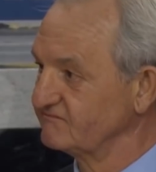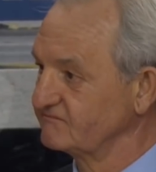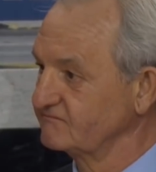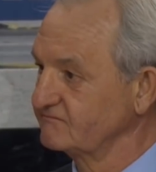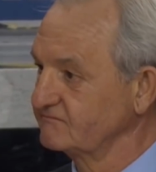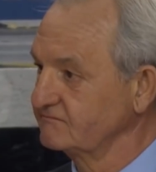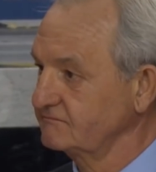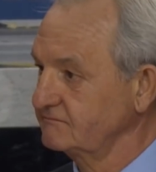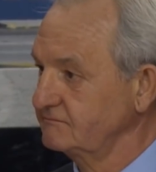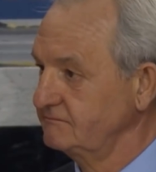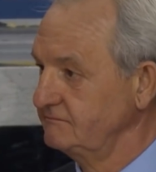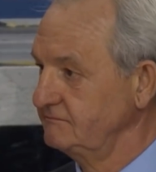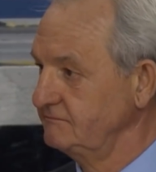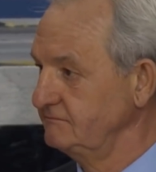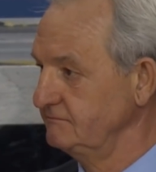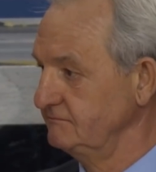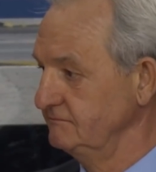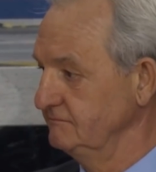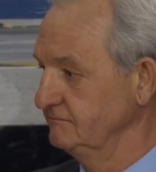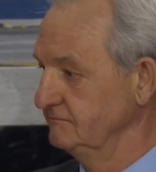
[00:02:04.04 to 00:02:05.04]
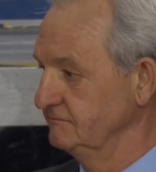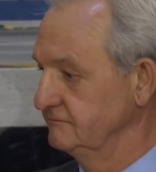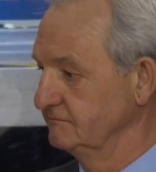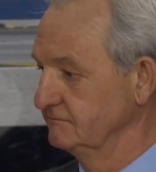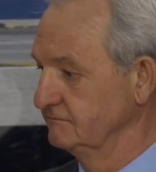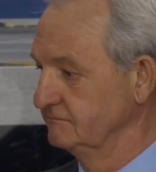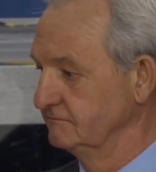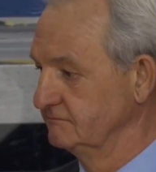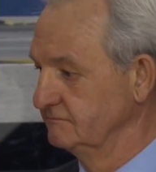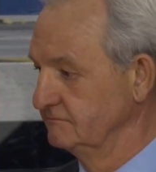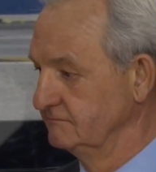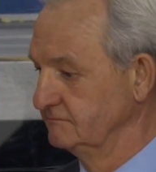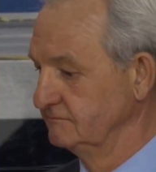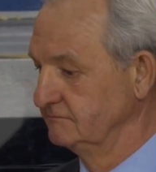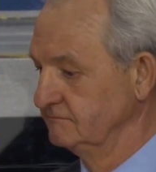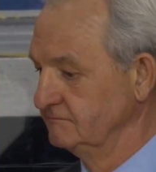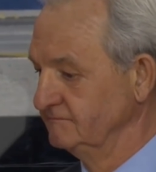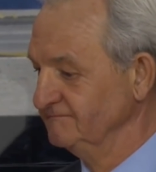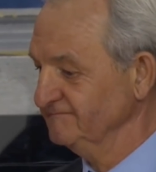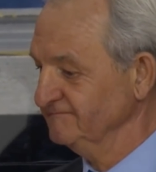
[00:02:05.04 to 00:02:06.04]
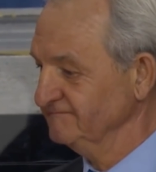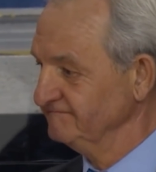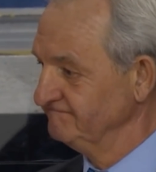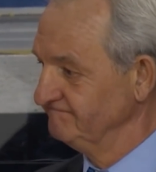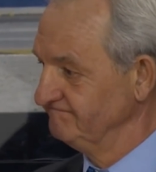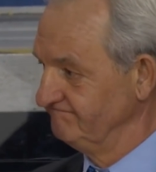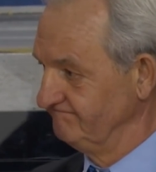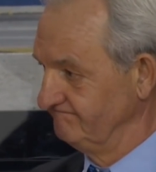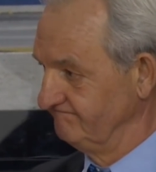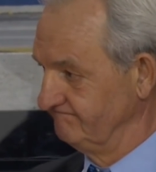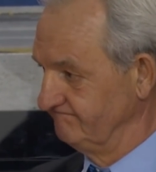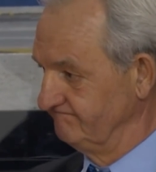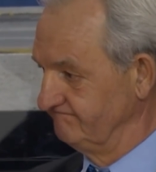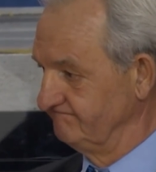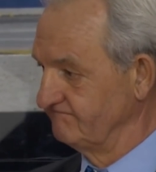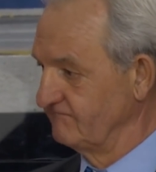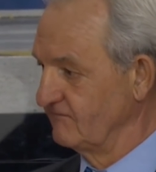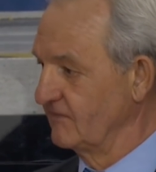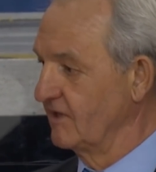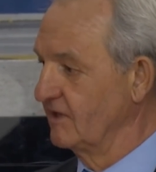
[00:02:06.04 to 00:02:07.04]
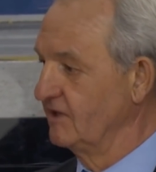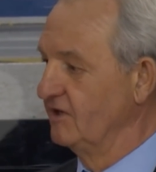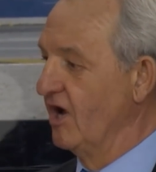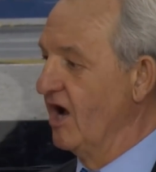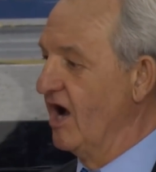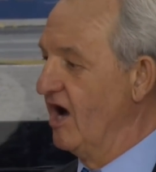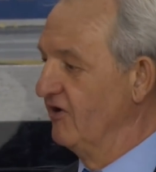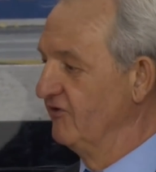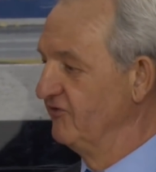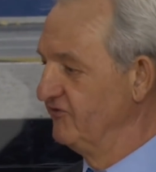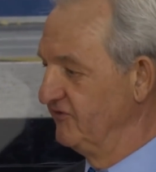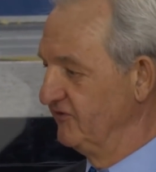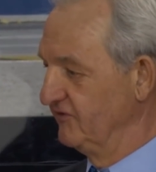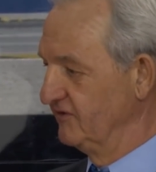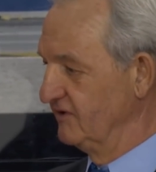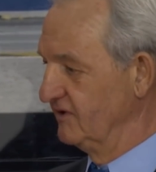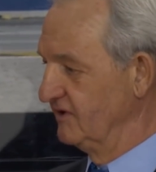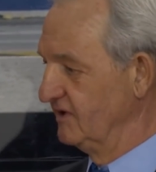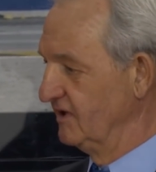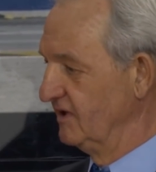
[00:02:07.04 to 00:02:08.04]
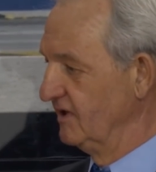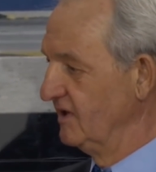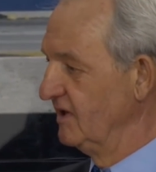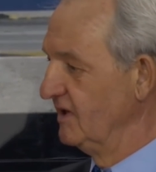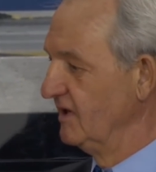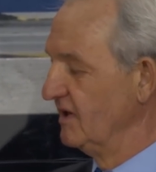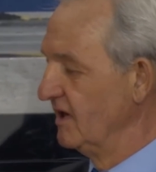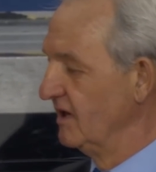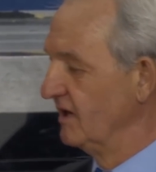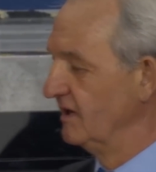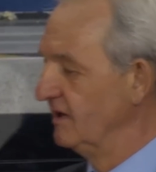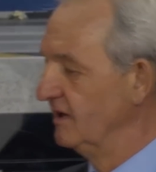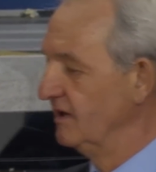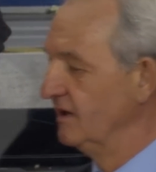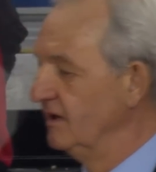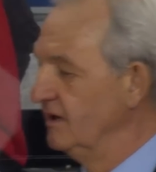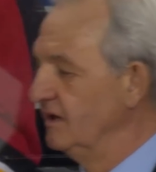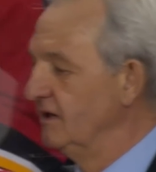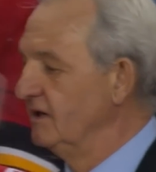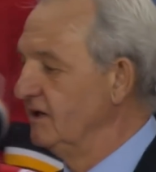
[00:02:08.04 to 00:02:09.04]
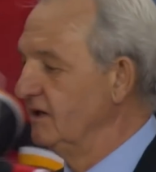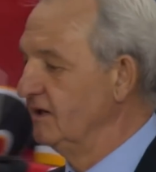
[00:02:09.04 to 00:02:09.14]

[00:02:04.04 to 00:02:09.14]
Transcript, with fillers: as Calgary and except for a offensive zone face-off, it's